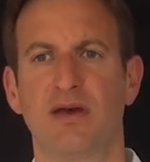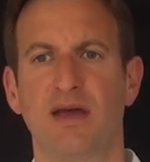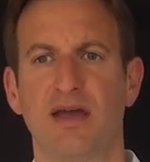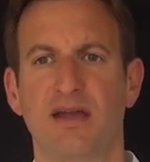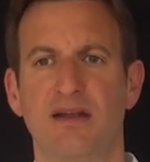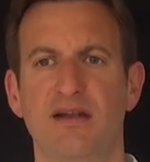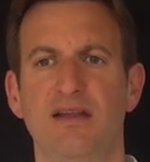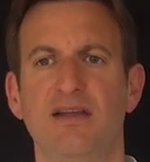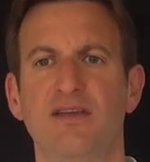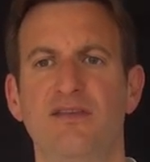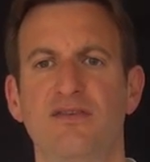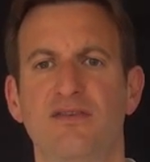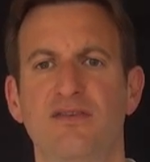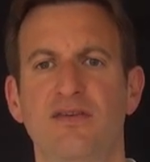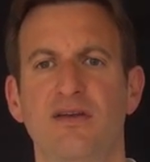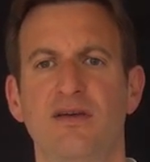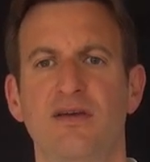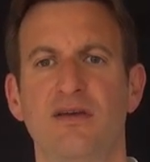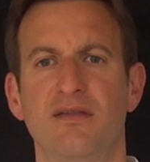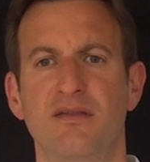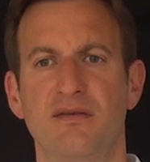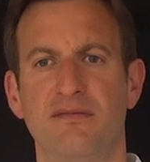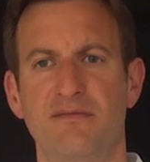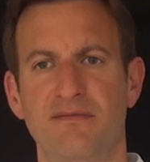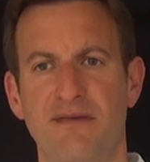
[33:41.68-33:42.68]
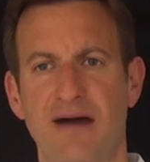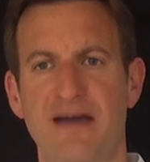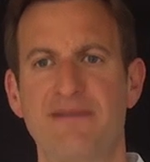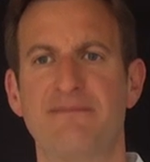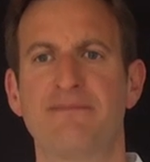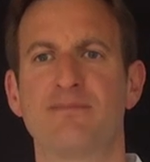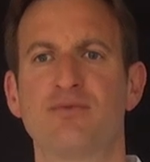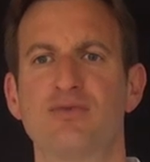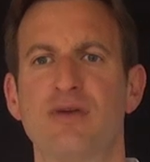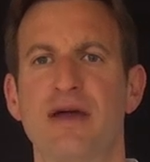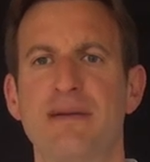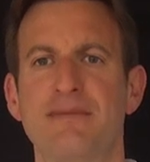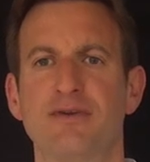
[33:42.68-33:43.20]
at least the
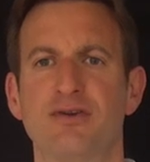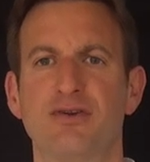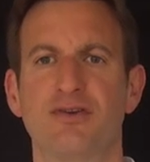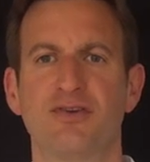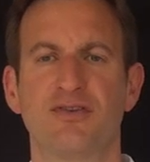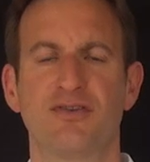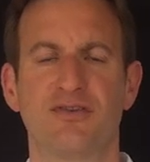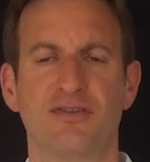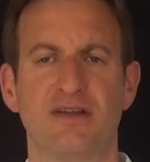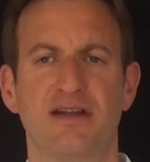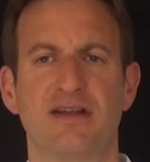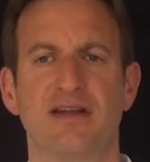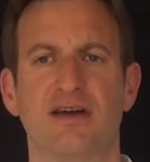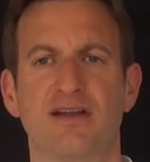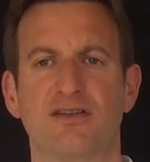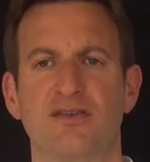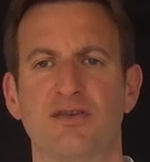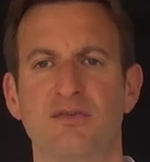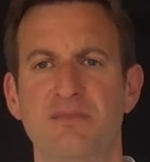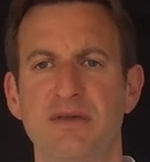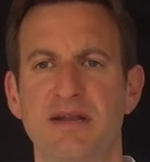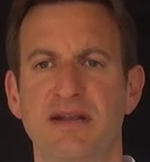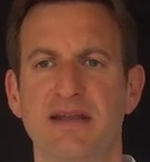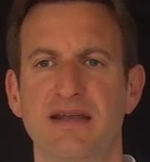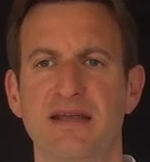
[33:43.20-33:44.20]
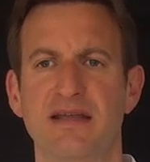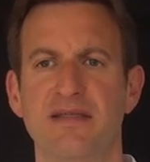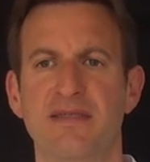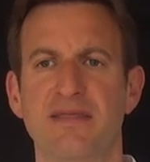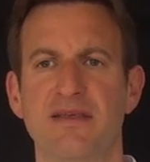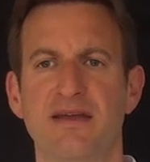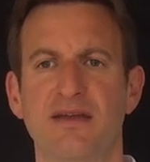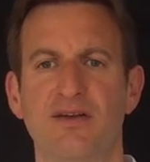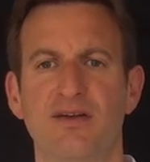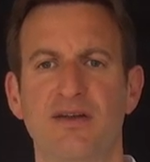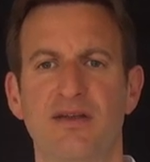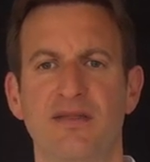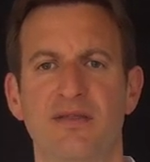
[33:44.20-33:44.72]
five parameters that are typically in
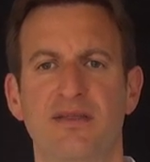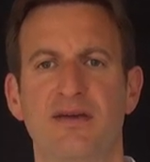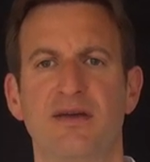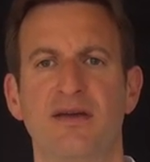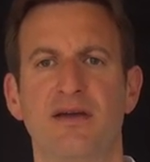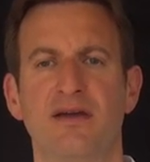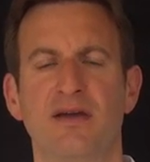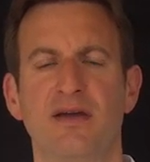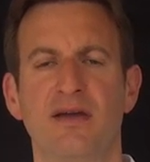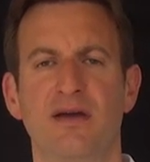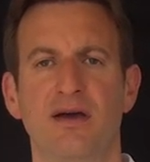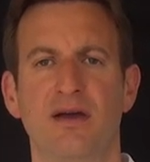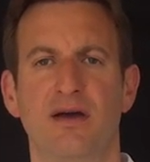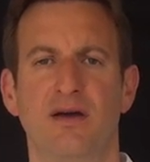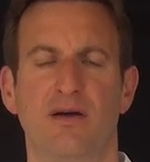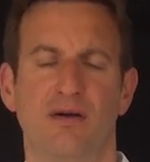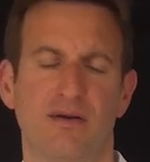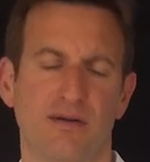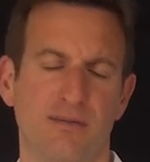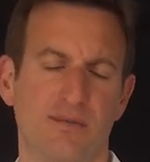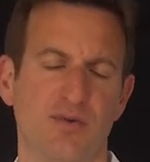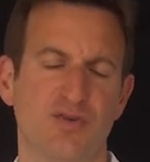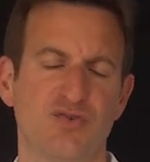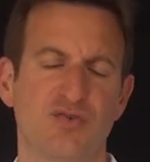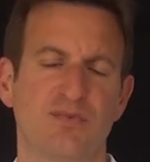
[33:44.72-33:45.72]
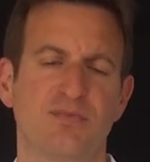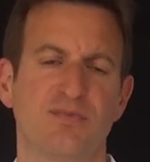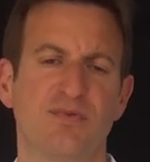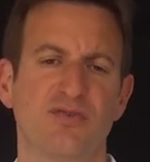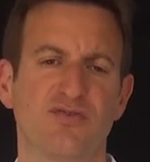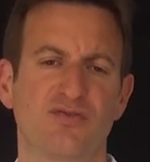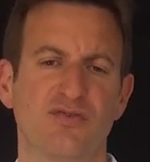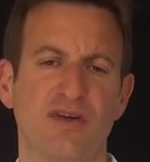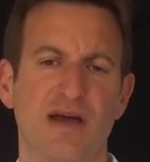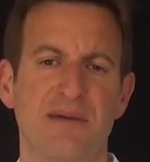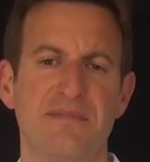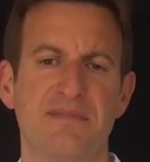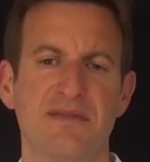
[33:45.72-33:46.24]
there, which
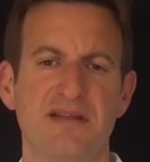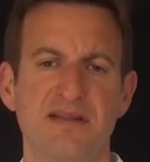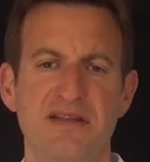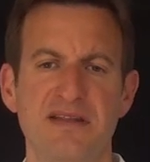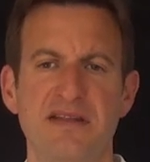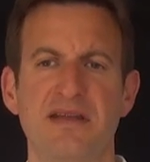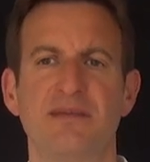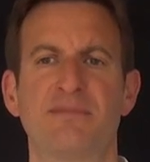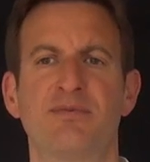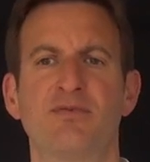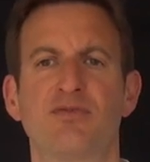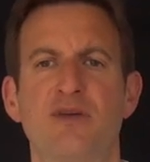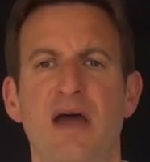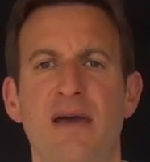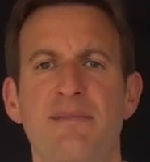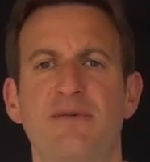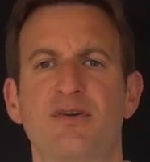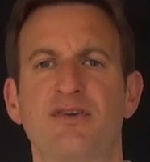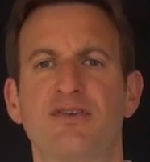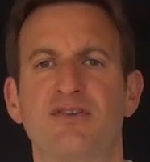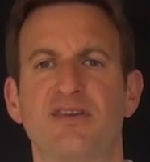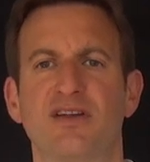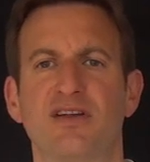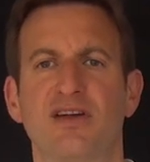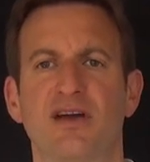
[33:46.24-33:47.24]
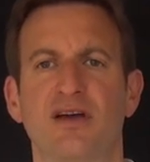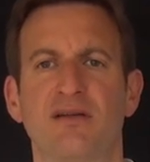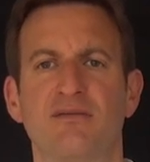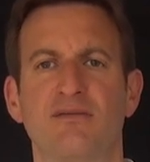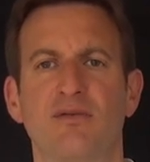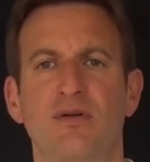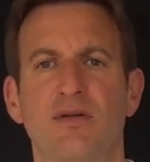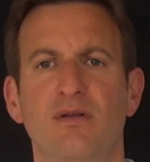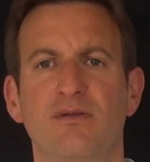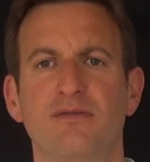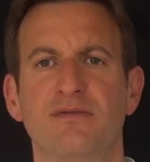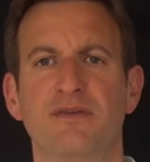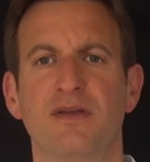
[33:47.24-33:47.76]
describe the linear parameters that are
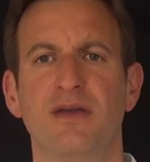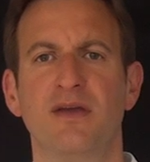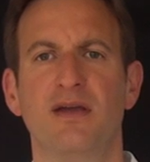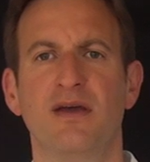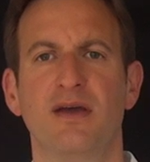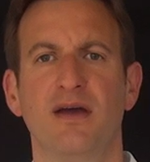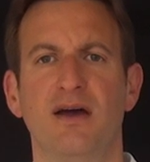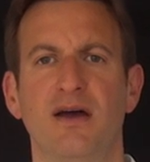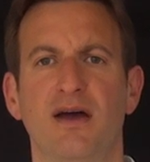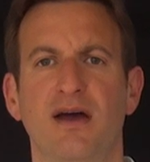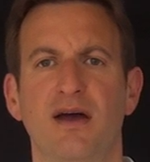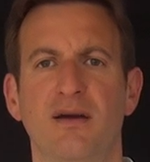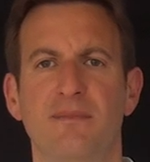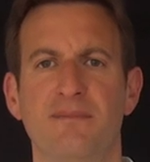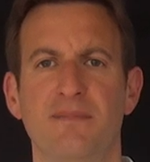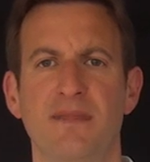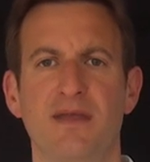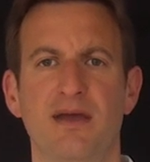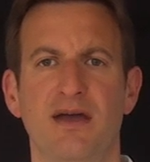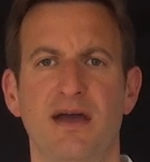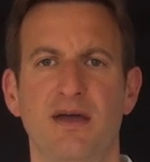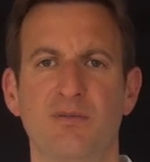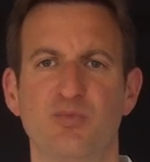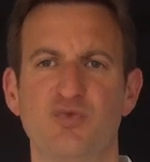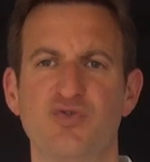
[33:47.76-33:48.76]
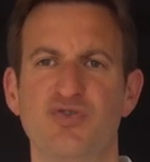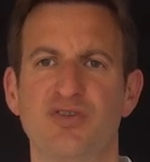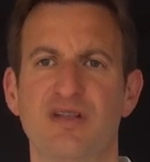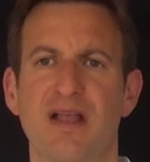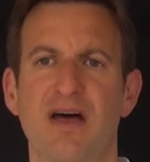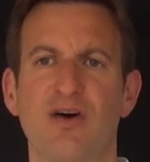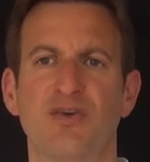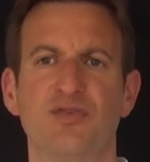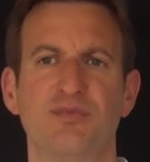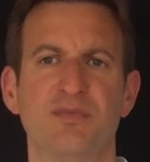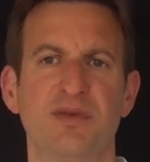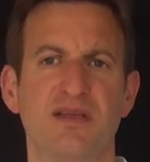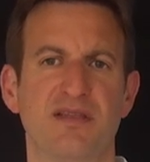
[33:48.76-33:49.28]
involved, and which
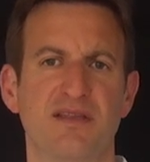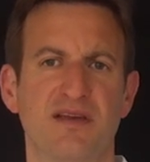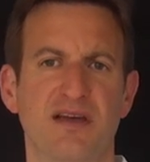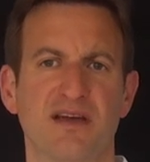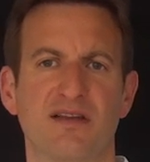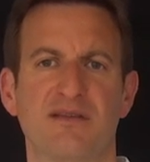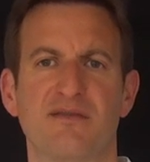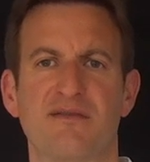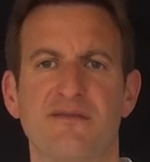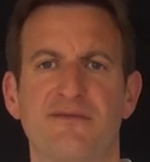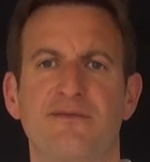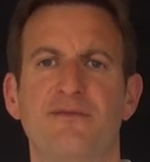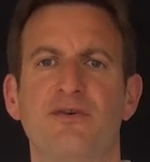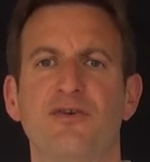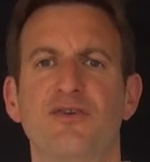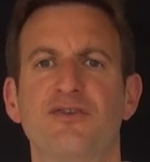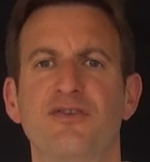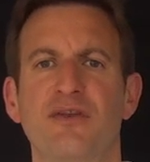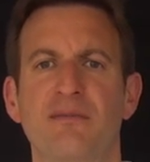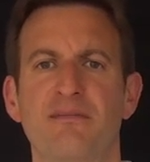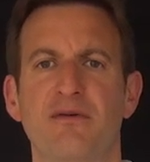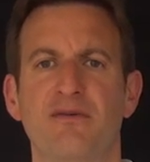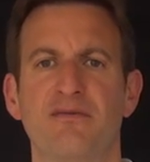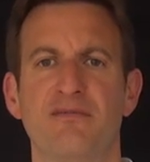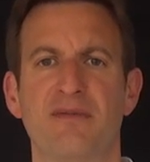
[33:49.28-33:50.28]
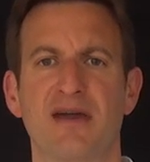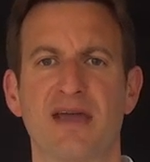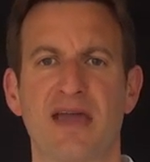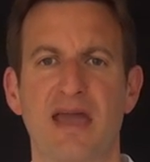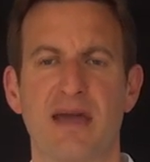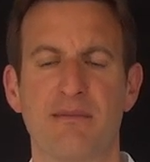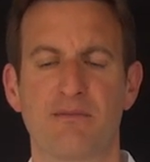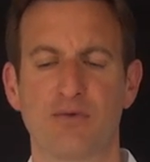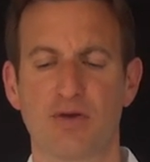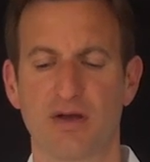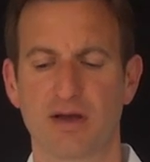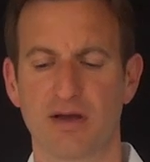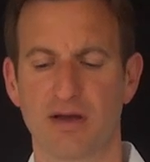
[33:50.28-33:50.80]
allows me the kind of the first step of my
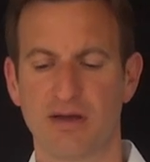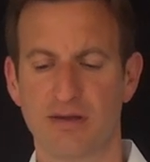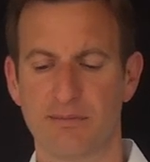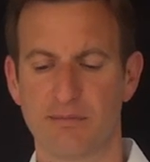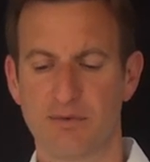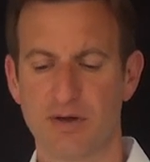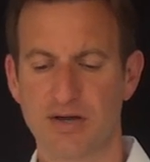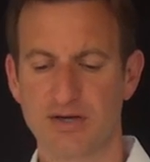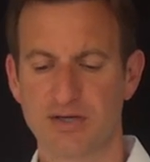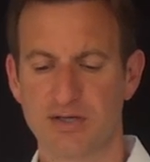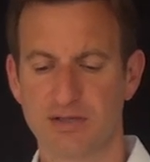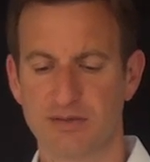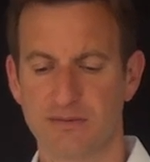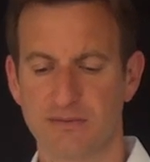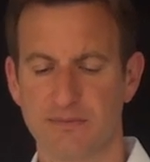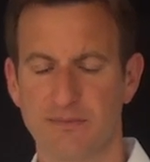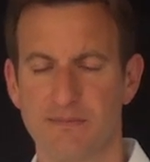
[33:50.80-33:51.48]
camera calibration.